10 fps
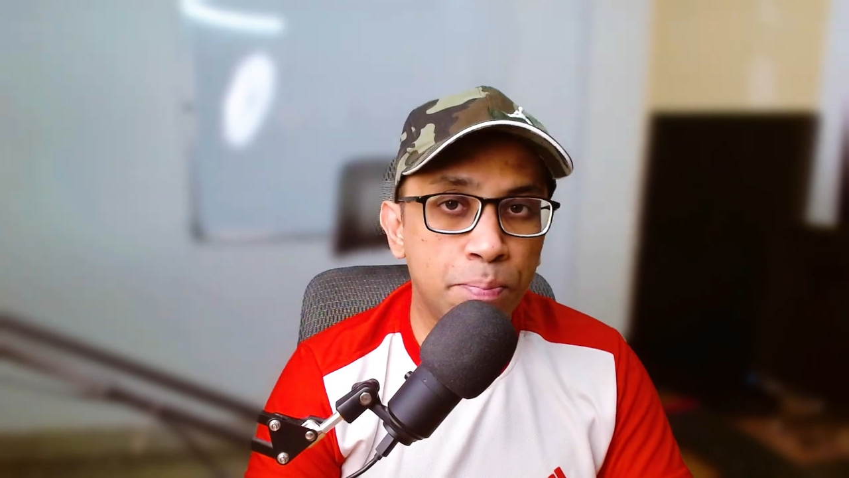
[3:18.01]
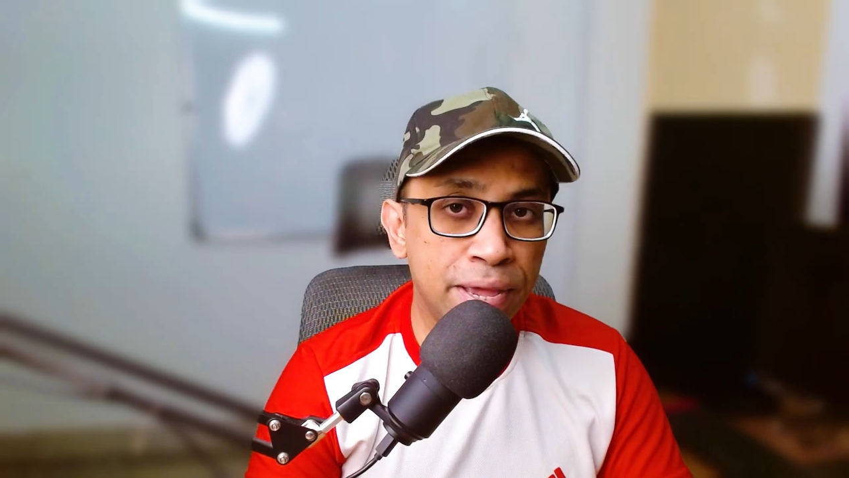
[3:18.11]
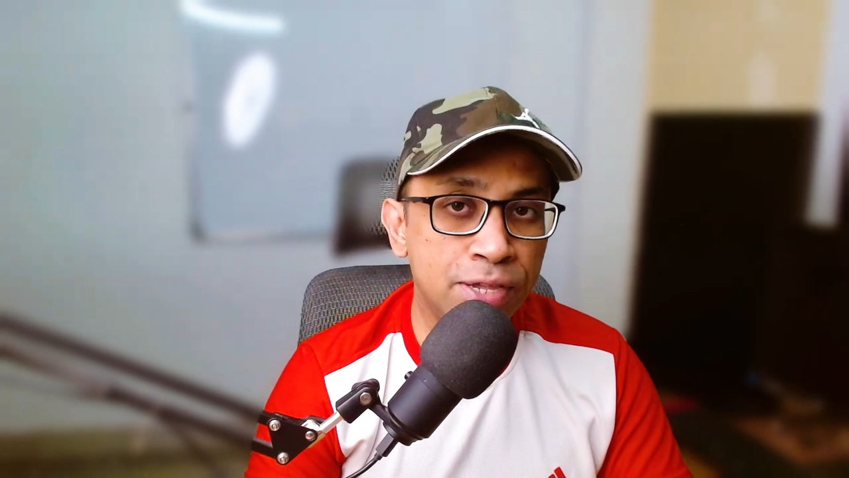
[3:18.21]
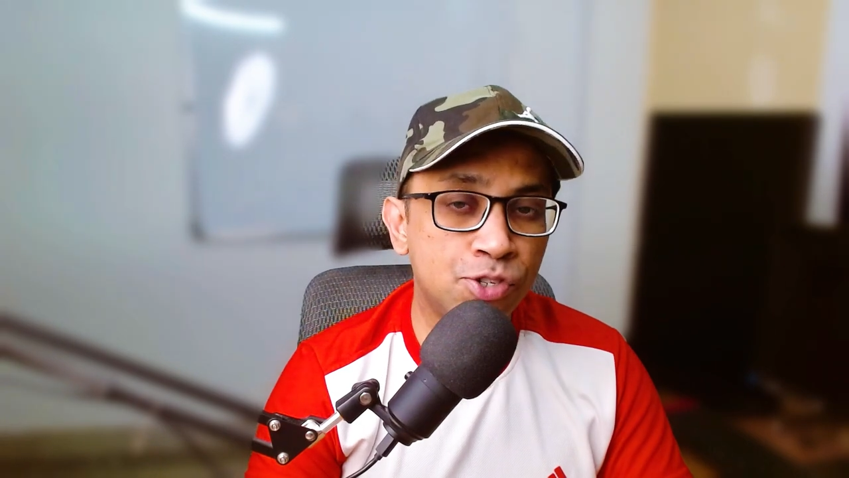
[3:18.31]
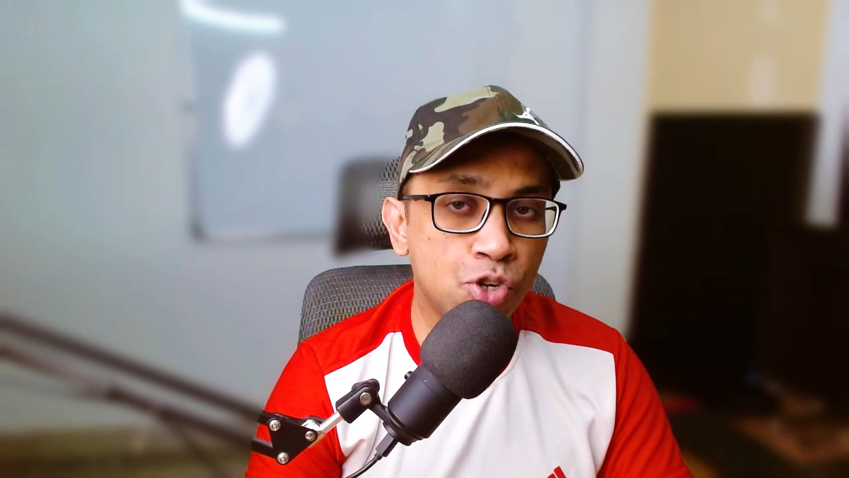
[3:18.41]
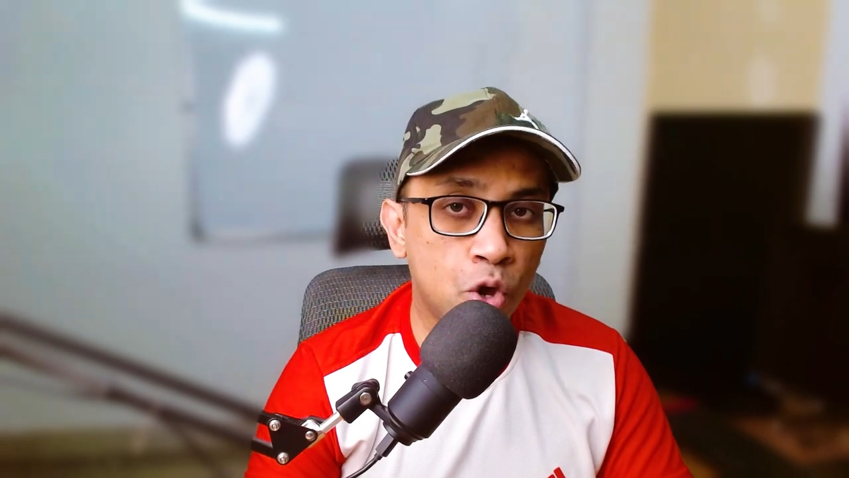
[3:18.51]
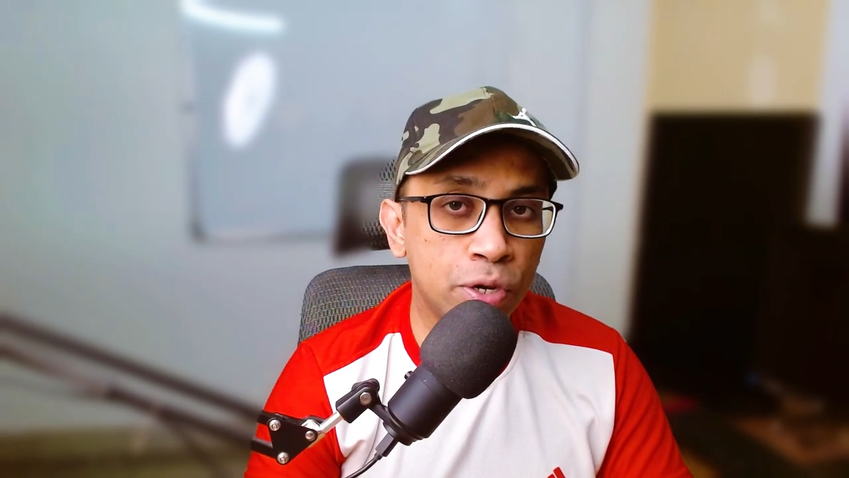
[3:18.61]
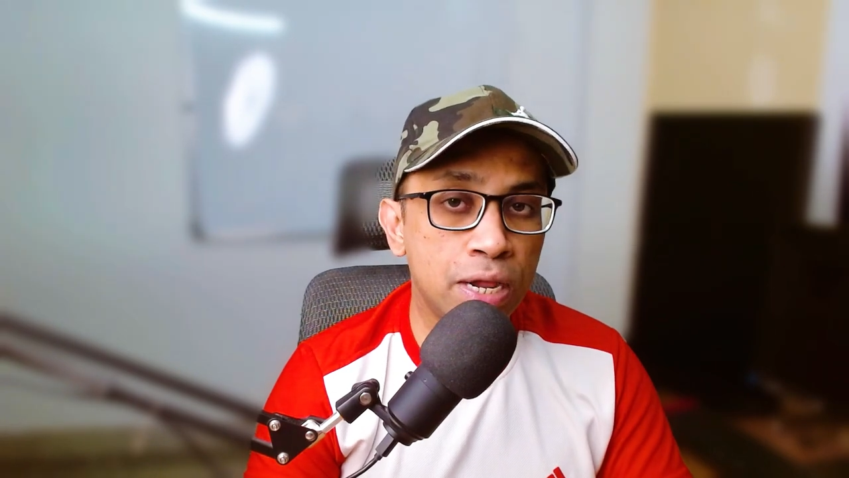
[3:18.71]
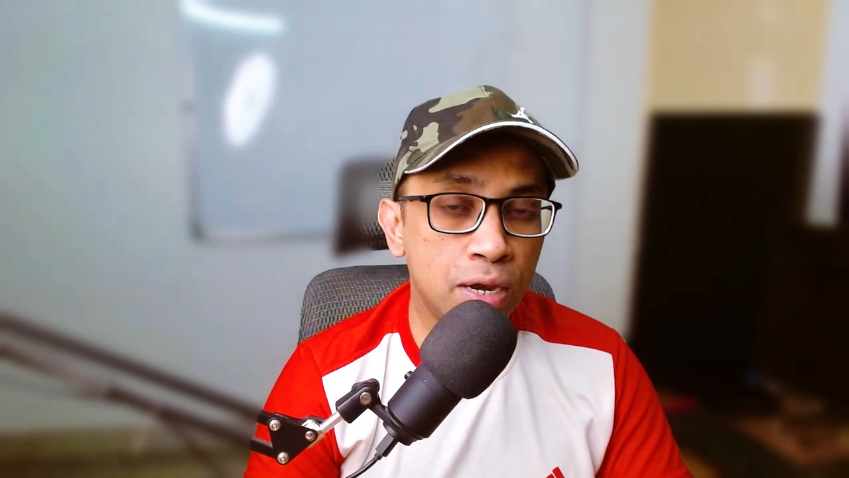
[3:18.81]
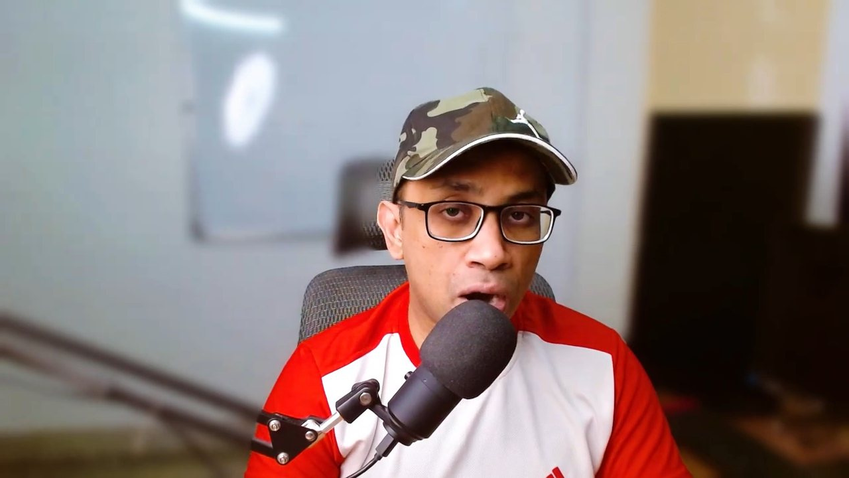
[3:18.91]
based
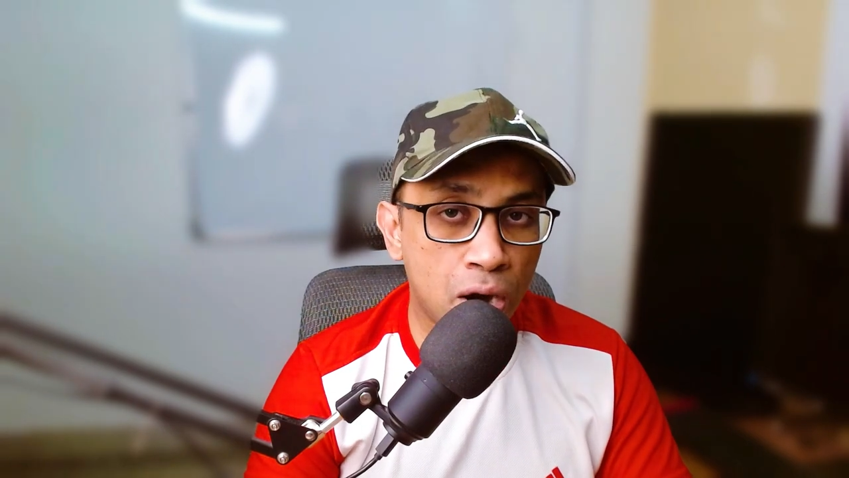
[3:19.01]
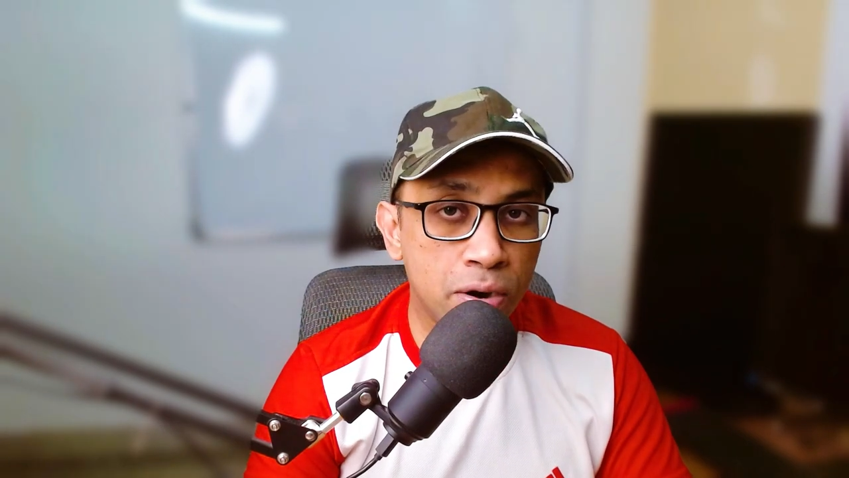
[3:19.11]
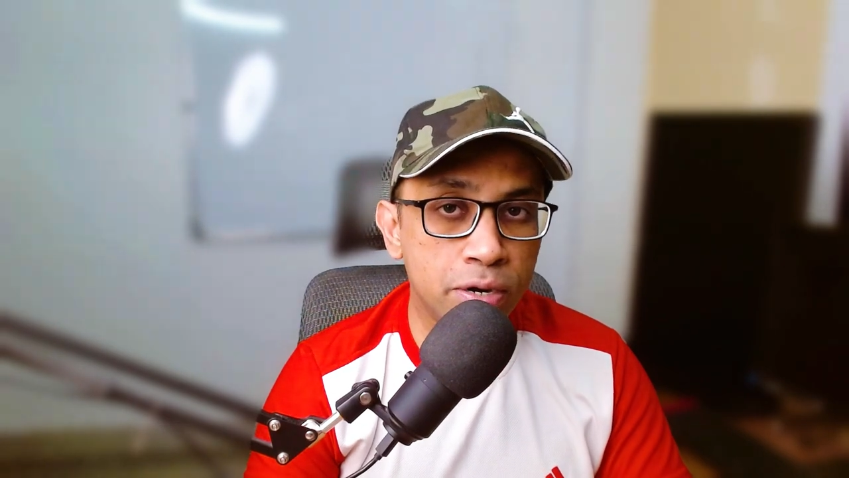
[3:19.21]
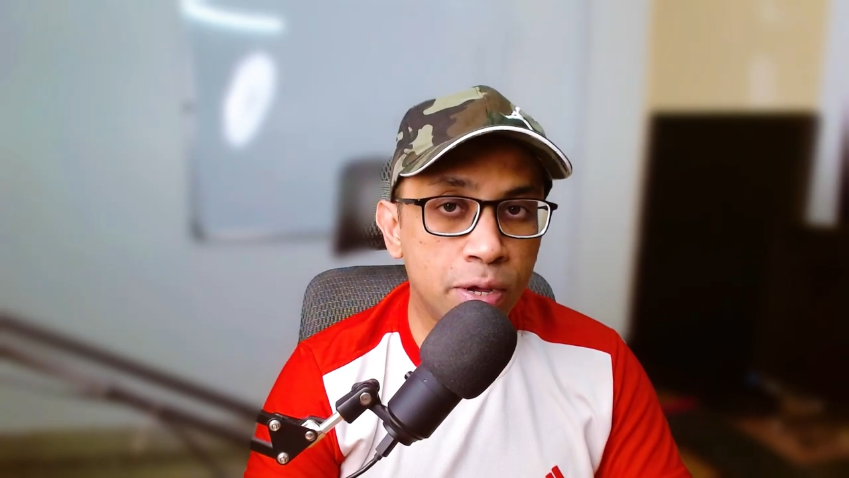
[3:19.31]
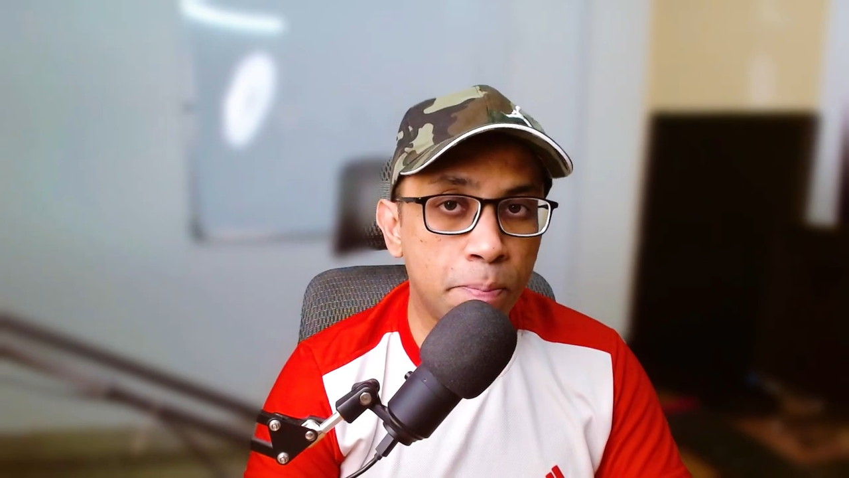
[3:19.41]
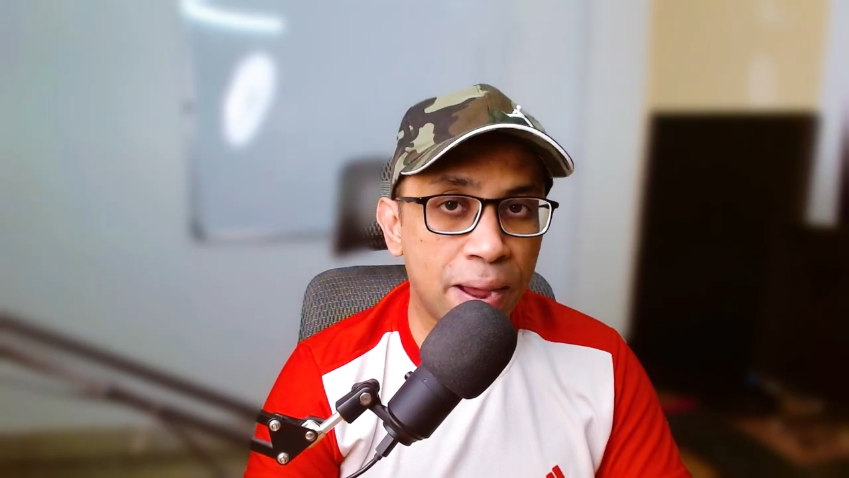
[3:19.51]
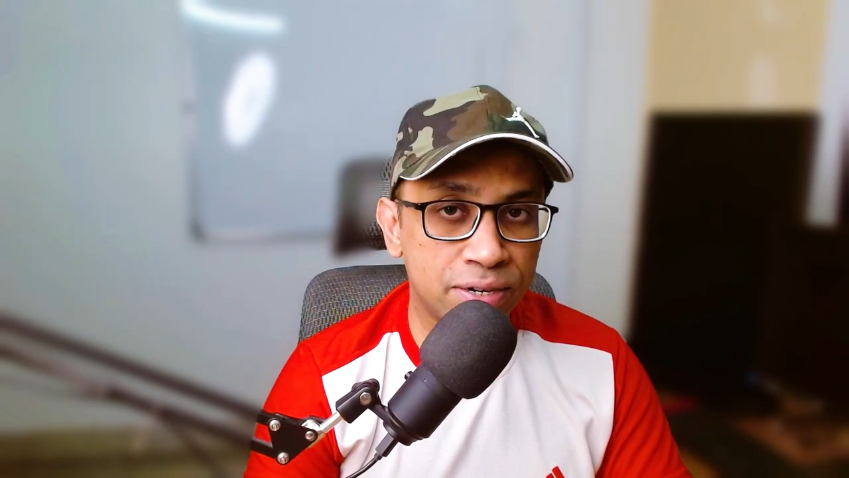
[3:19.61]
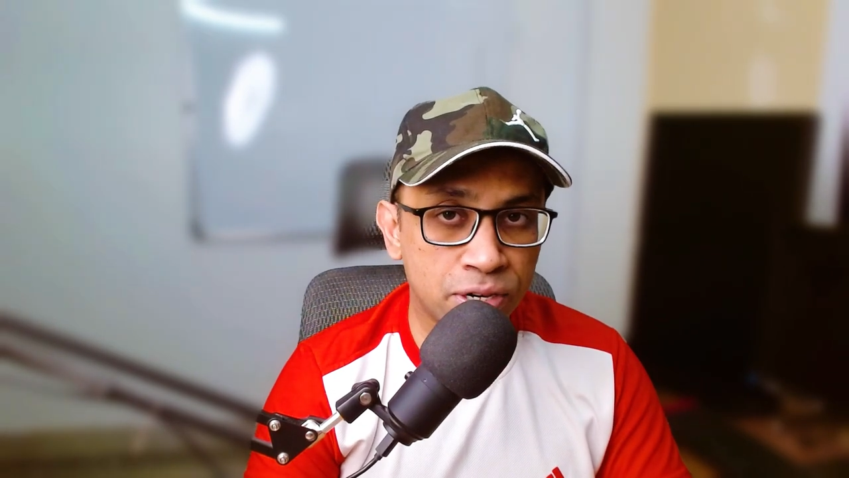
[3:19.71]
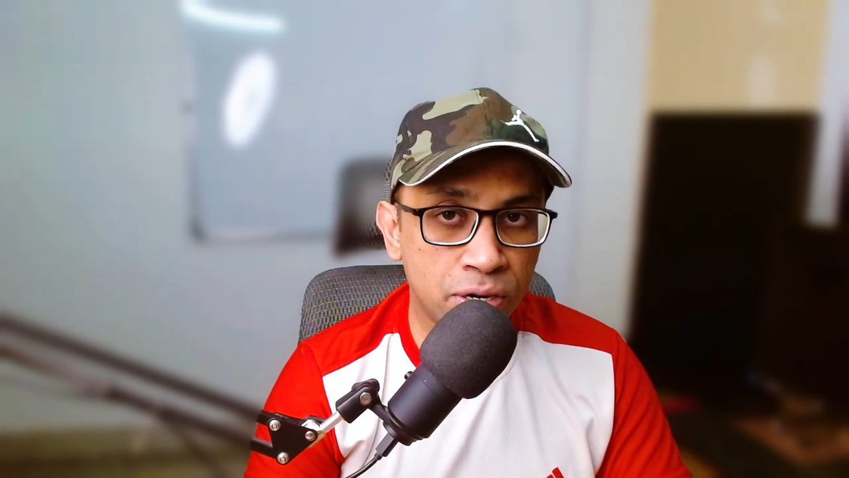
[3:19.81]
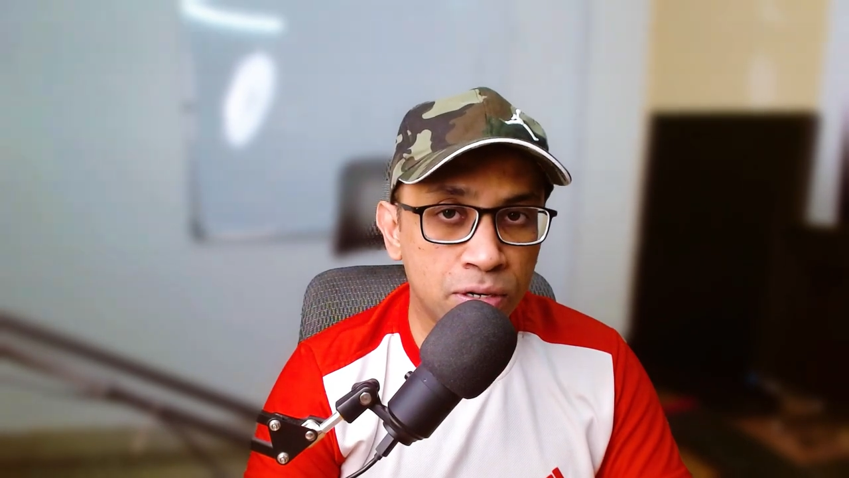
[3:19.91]
on a learned
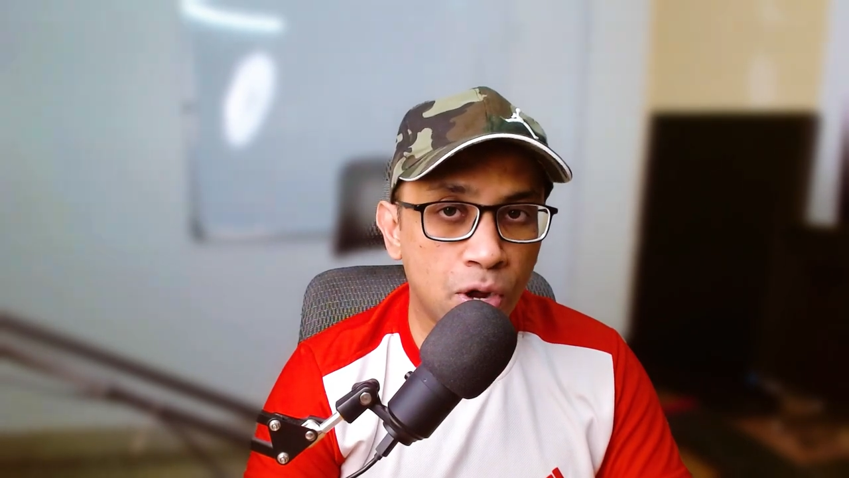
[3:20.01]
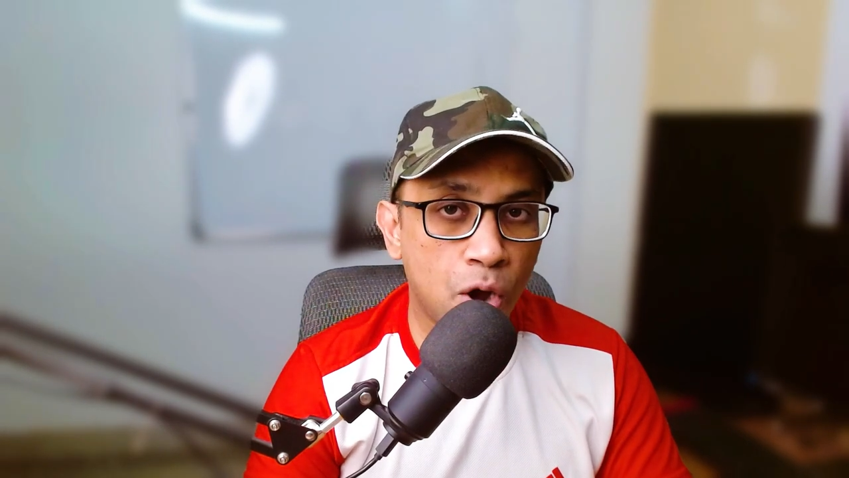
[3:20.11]
pattern